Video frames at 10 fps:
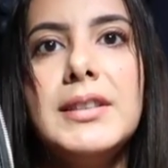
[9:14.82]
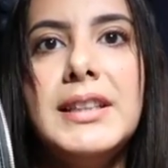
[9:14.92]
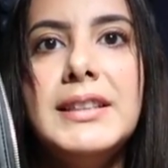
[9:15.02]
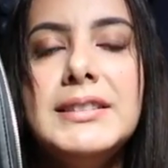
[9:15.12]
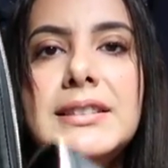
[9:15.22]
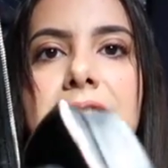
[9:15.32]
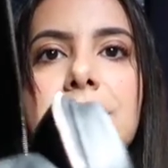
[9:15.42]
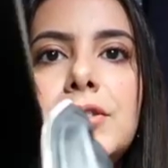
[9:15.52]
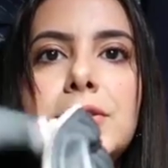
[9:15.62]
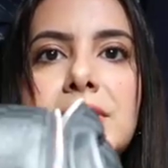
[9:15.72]
easy to
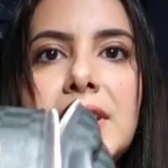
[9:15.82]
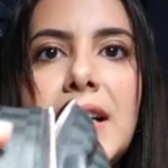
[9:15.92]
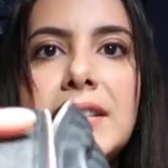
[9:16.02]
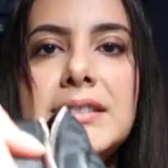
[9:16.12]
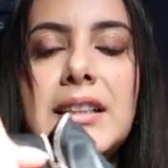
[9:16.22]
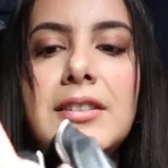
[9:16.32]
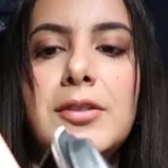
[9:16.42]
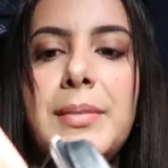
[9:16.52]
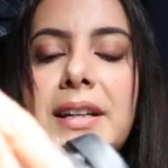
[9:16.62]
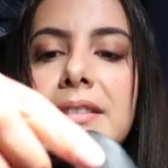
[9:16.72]
use. It has that
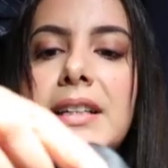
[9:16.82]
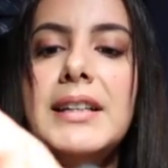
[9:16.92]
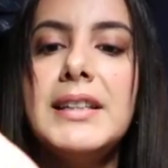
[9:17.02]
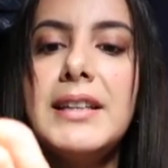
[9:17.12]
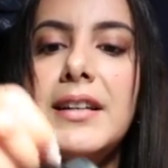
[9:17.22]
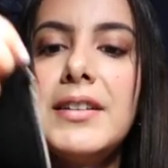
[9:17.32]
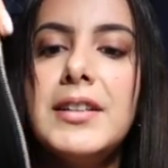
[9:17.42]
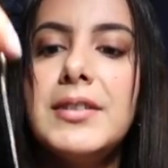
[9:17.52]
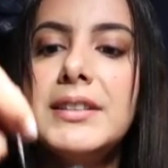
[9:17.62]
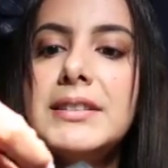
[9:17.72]
little magnetic
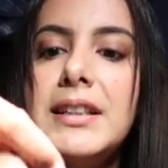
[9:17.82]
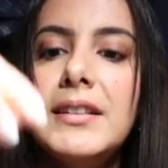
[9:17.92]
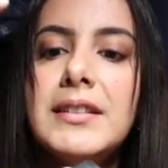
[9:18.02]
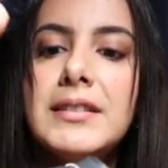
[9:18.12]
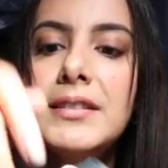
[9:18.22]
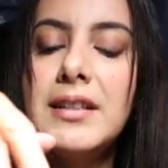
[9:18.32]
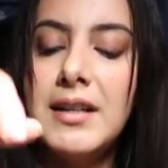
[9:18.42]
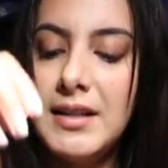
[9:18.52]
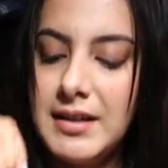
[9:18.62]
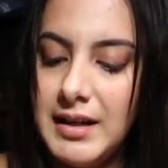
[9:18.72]
area right there.
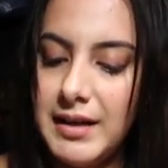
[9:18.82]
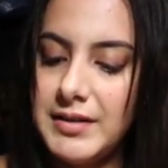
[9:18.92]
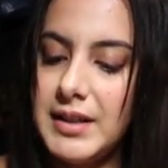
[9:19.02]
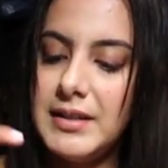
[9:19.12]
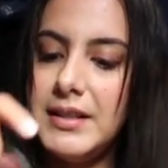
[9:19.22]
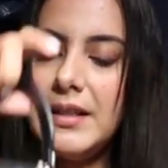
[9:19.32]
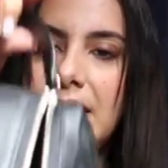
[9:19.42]
And then it